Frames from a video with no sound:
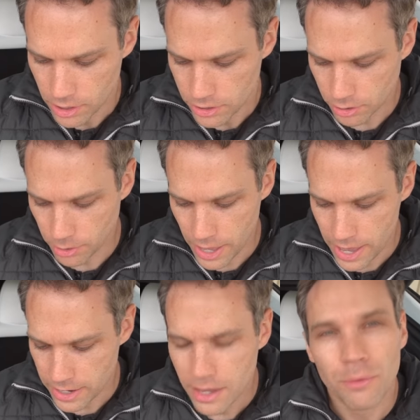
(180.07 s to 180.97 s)
so
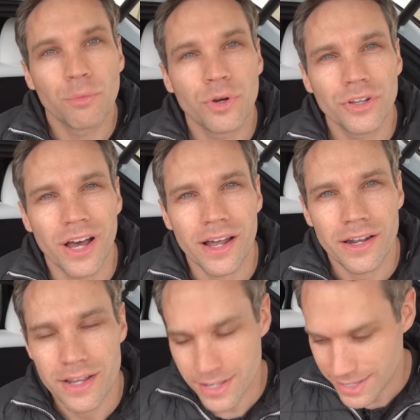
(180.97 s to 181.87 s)
that it will not
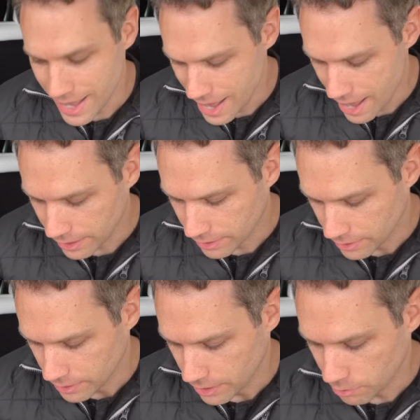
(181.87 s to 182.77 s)
sag.
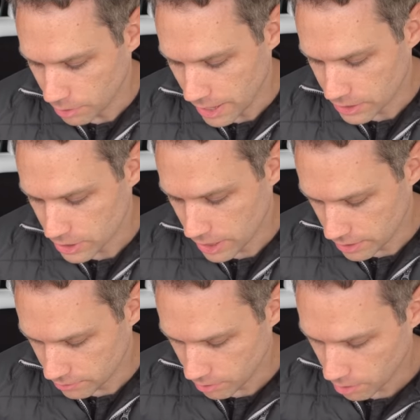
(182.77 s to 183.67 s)
It will actually
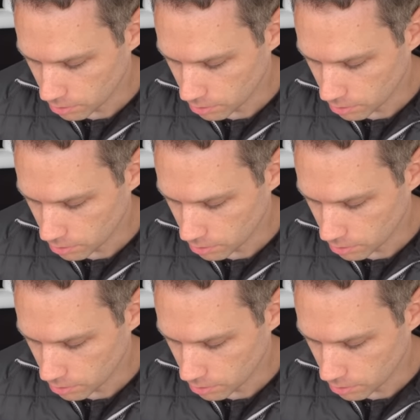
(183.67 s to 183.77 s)
kind of